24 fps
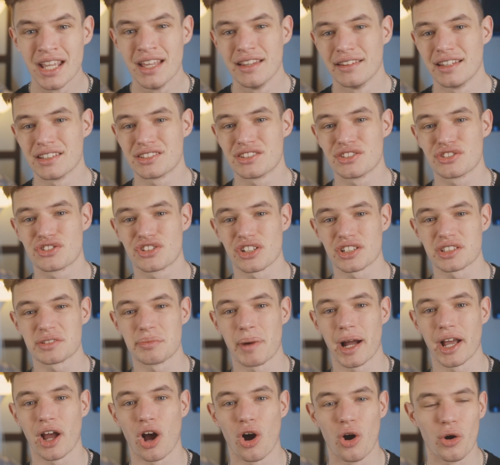This is just
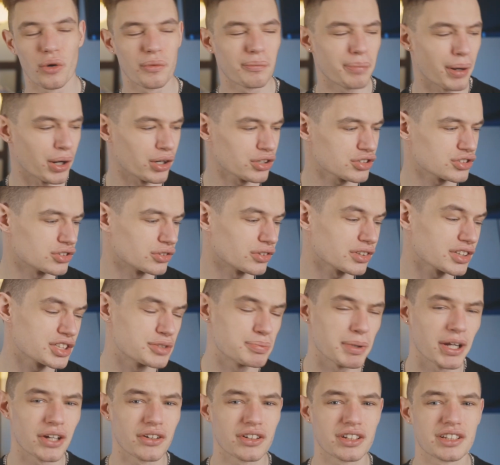my own personal
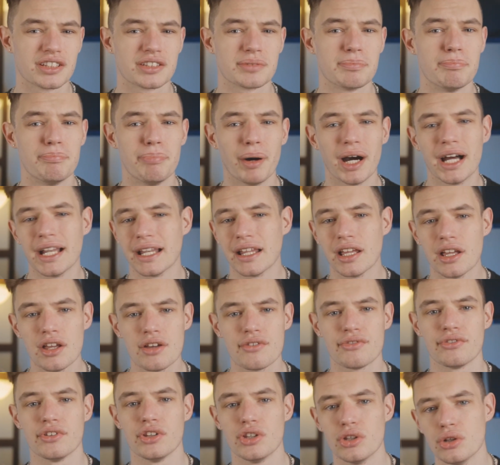experience, but
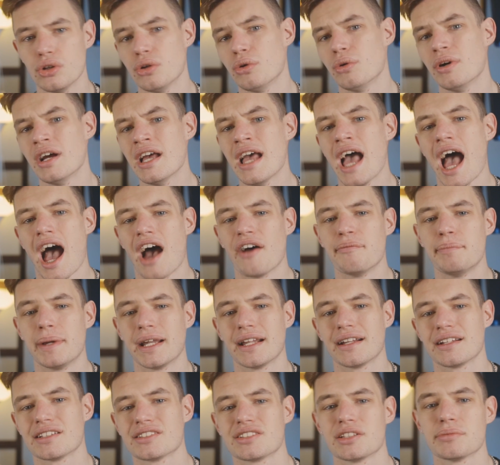if you have been
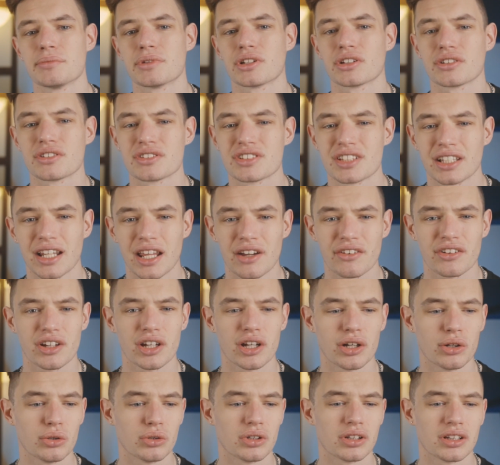in a similar
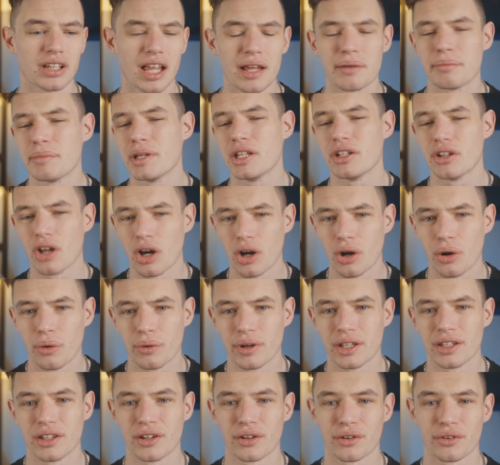scenario, let me know
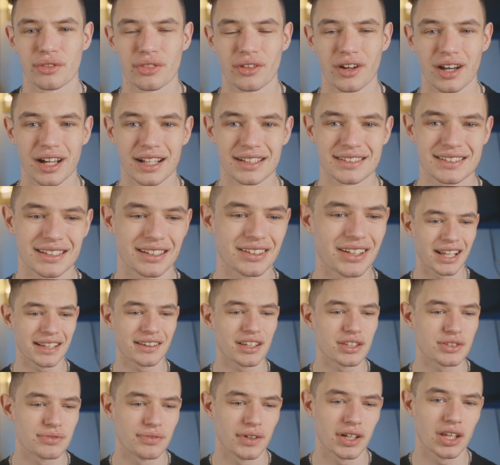your thoughts. Like
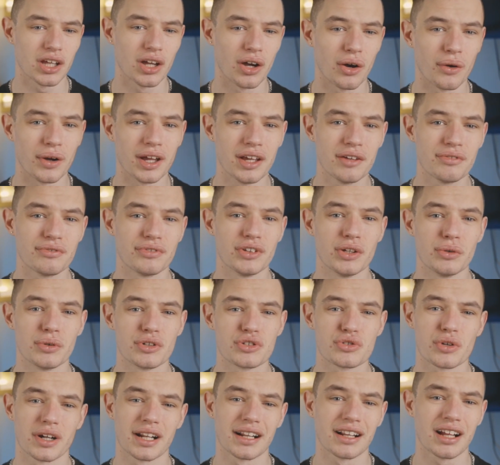this video if you
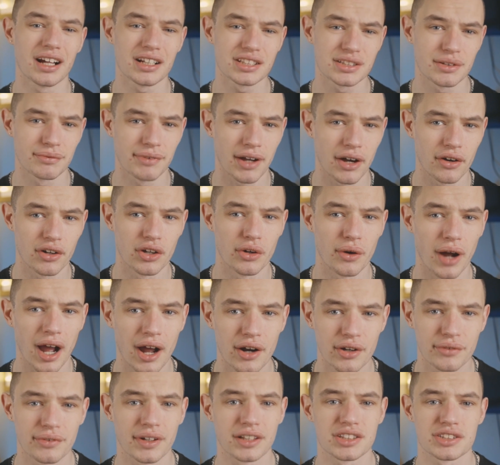enjoyed it and got some value
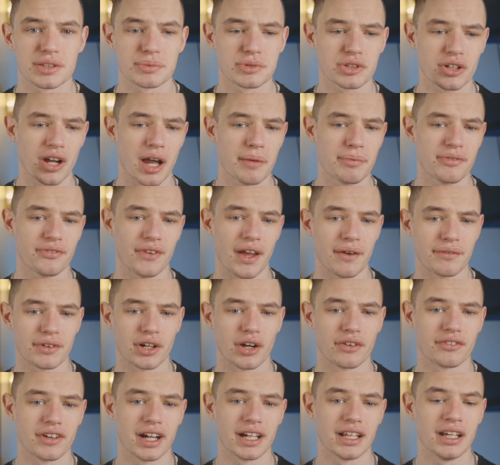out of it. Subscribe if you haven't
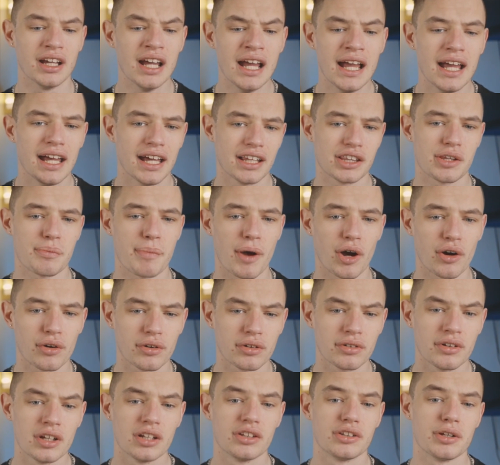already. Hit the
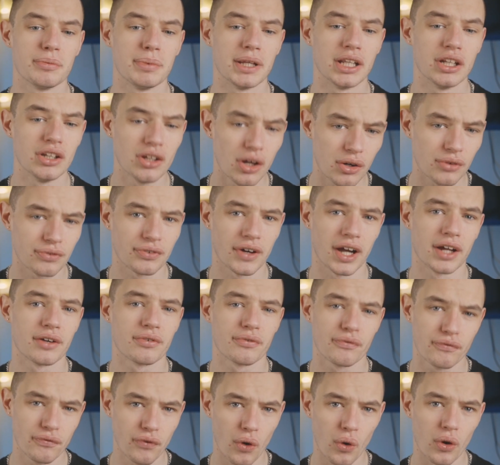bell to be notified
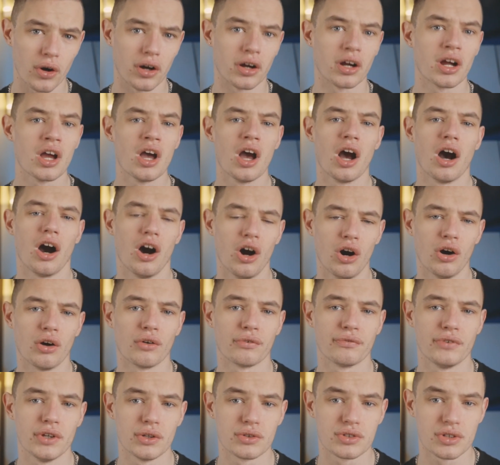for all
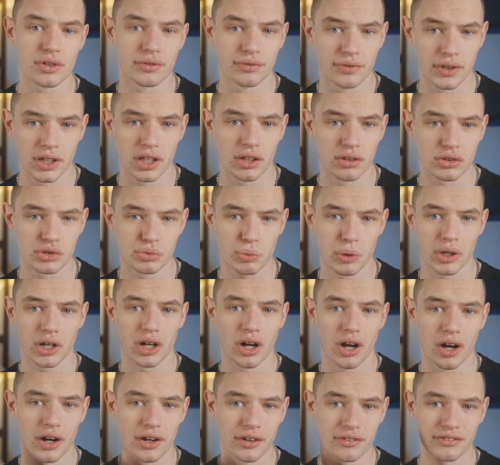future videos. Work
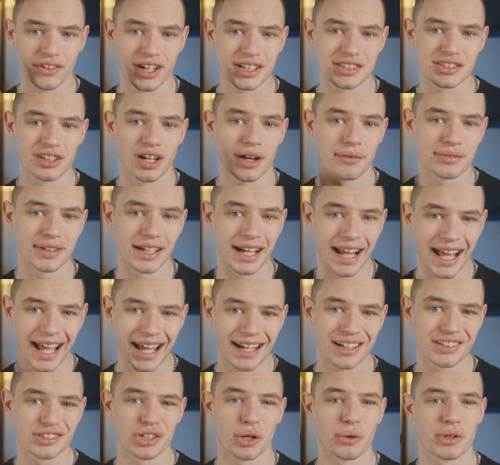hard, rest often,
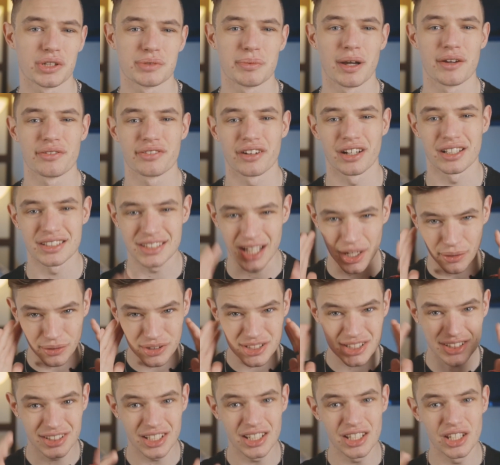and as always, my friends, I will
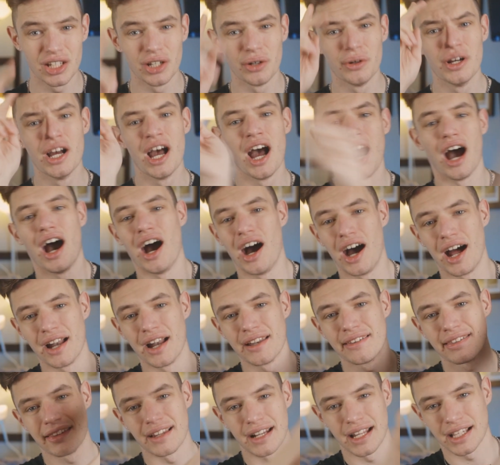see you
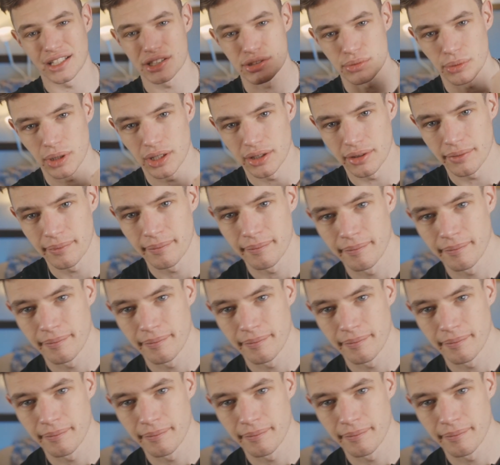on the next one.